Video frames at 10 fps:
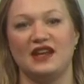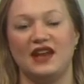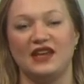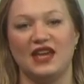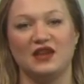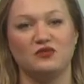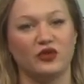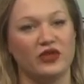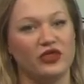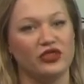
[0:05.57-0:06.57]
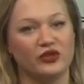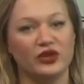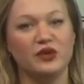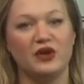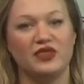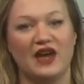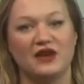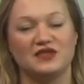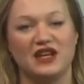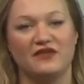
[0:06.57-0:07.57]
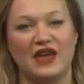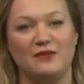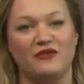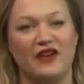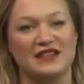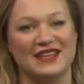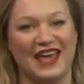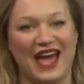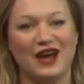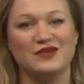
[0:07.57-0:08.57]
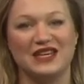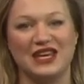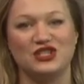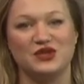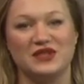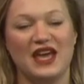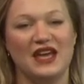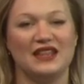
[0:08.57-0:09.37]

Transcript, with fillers: Connecticut, more than thirty-one thousand of them facing housing issues.